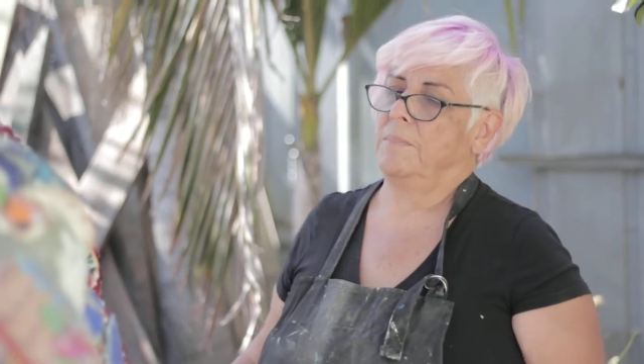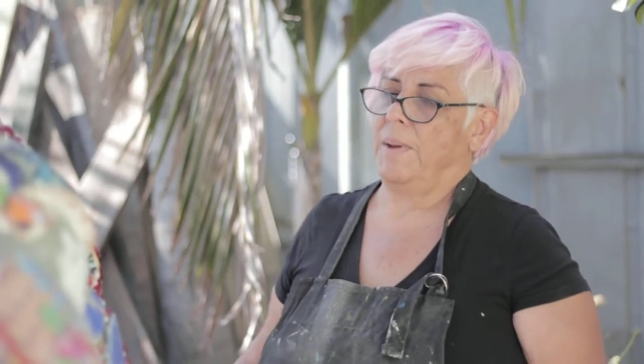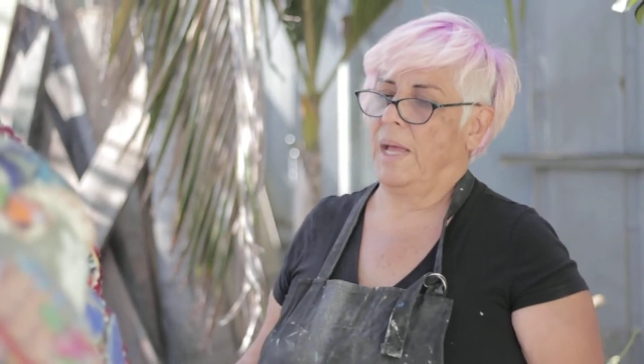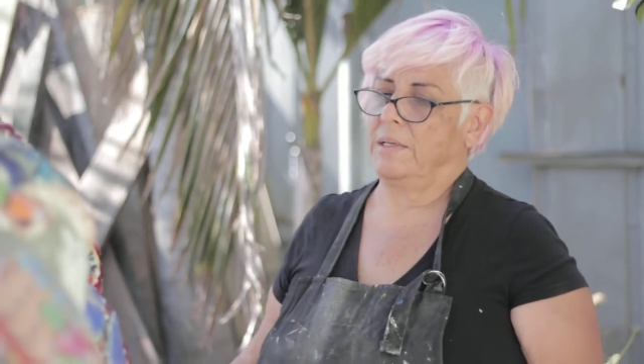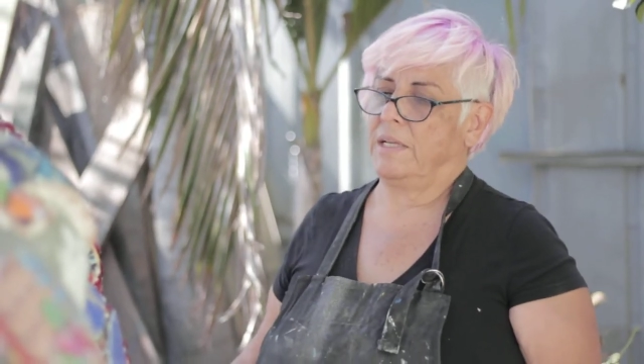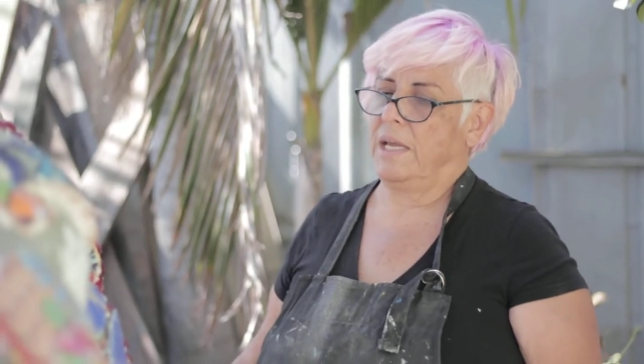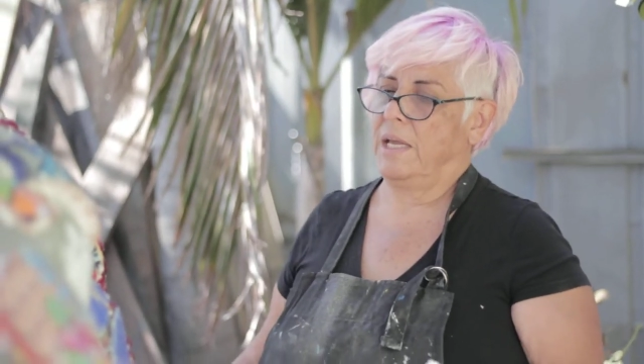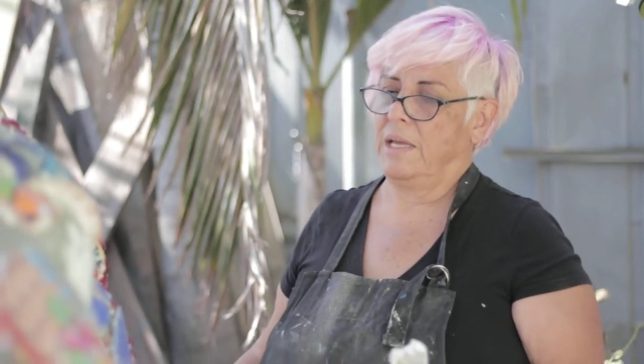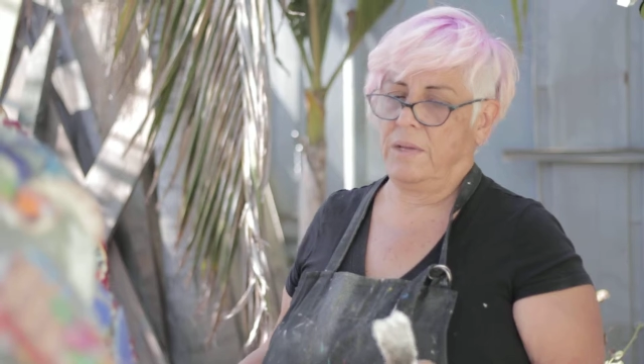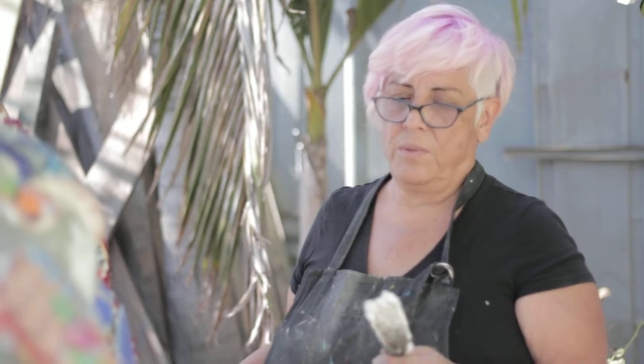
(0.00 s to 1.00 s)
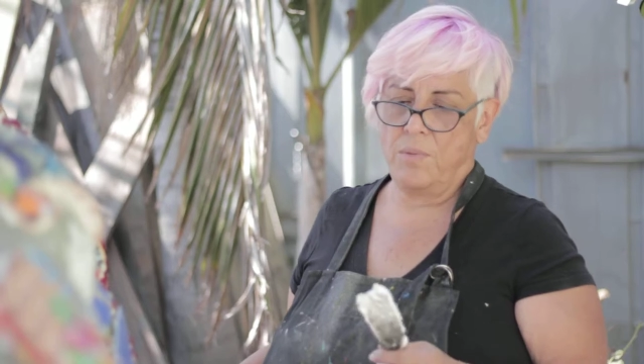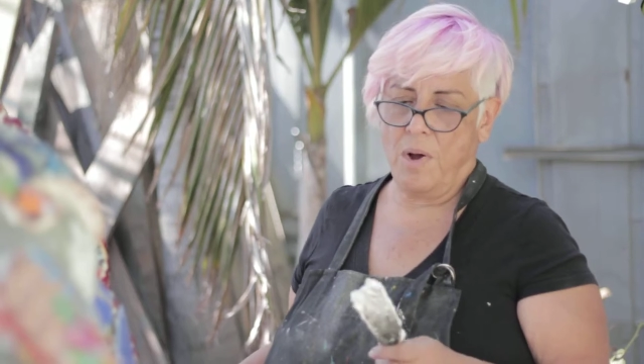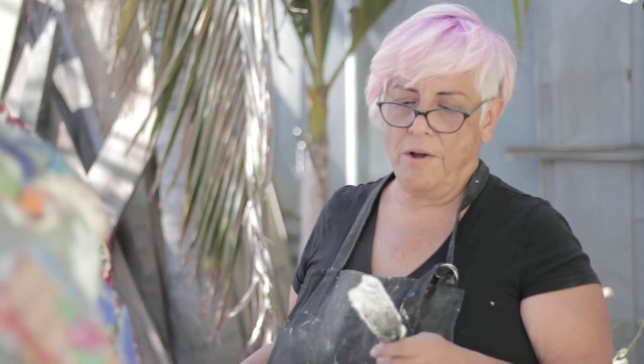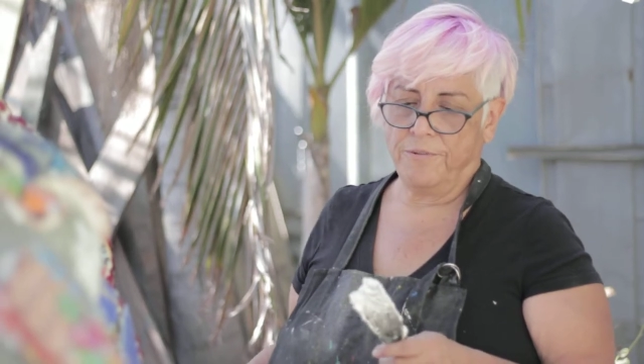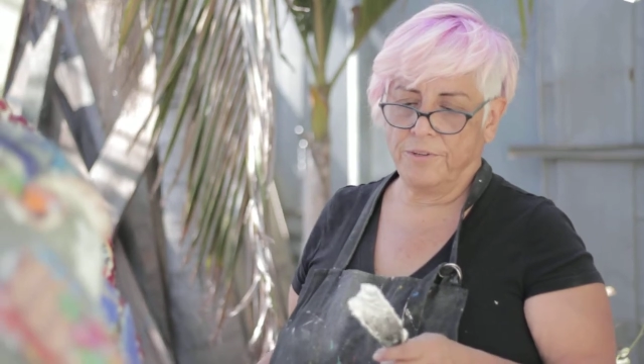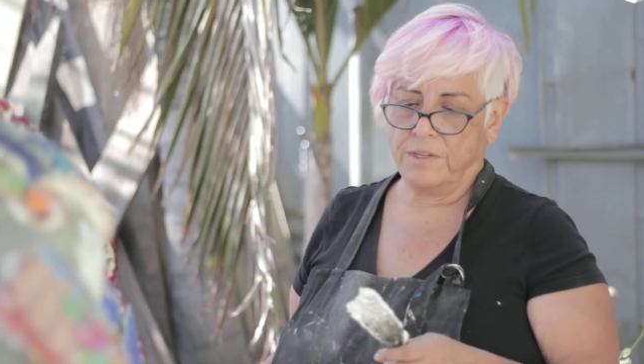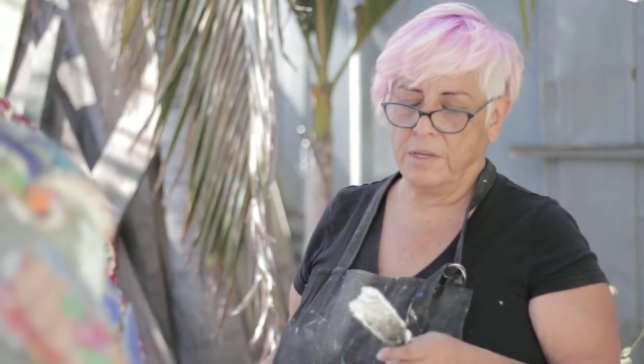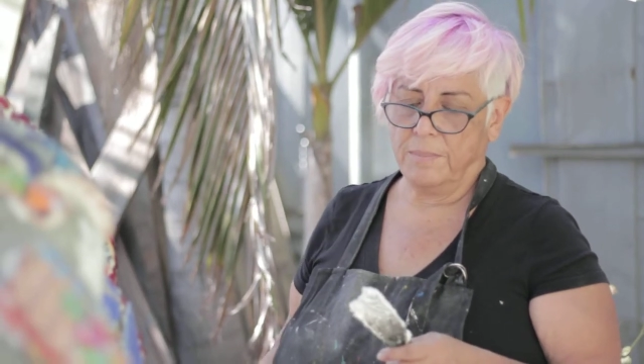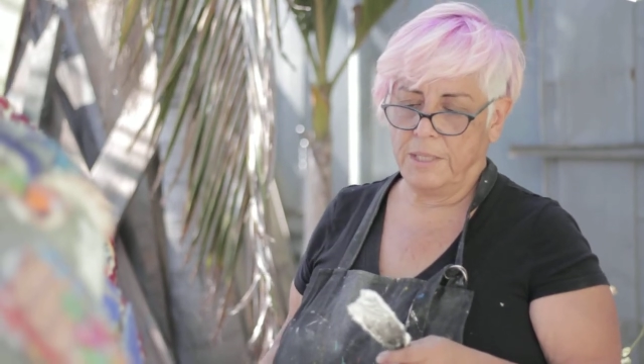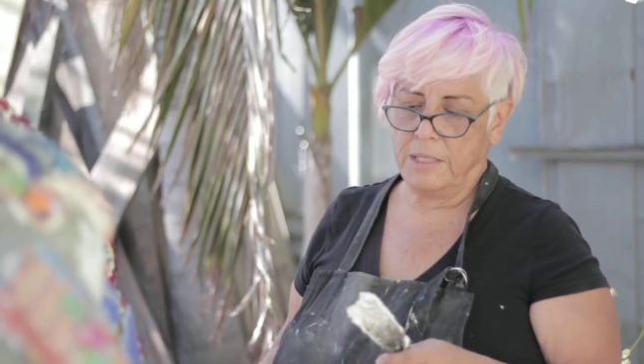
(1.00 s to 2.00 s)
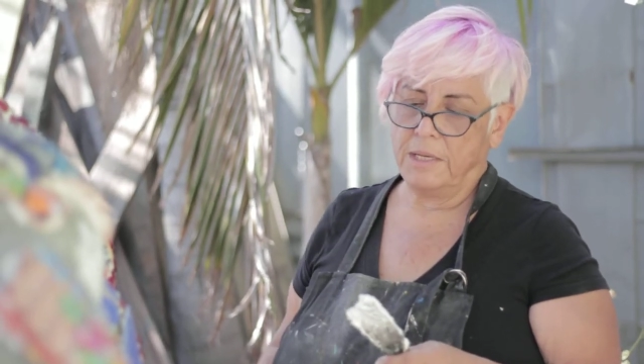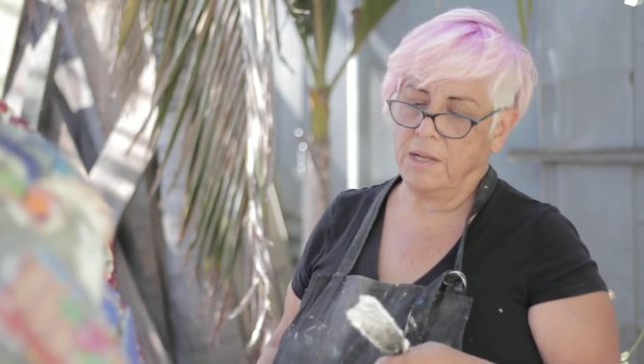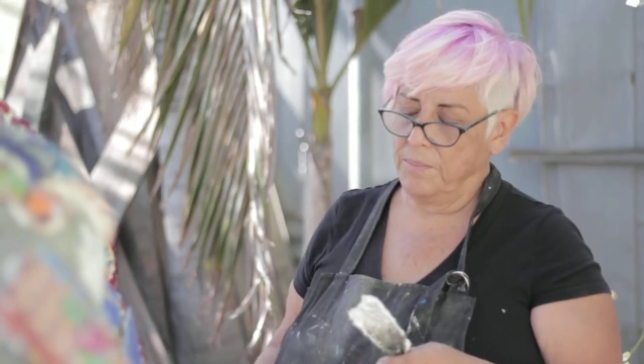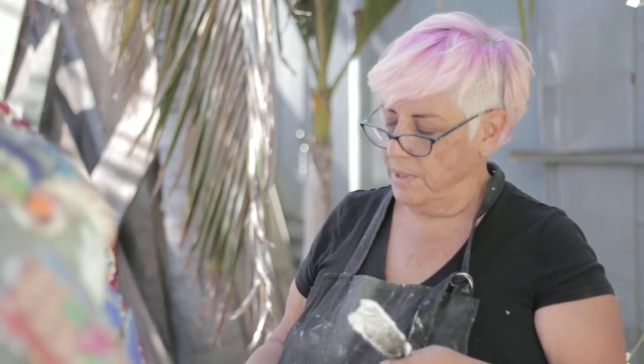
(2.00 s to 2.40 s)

Pat Gay, who offered to come in and help.